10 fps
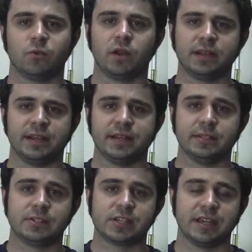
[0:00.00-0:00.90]
what it
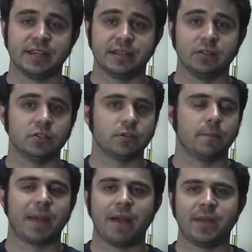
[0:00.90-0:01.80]
is
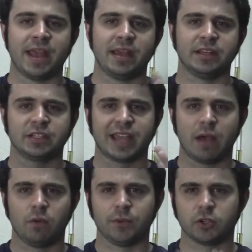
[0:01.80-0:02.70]
Batman and
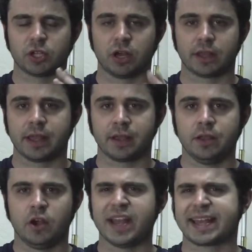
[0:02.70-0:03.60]
Catwoman are talking.
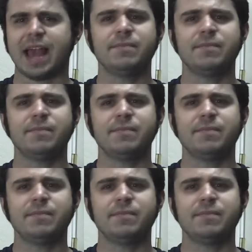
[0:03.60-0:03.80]
Oh yeah,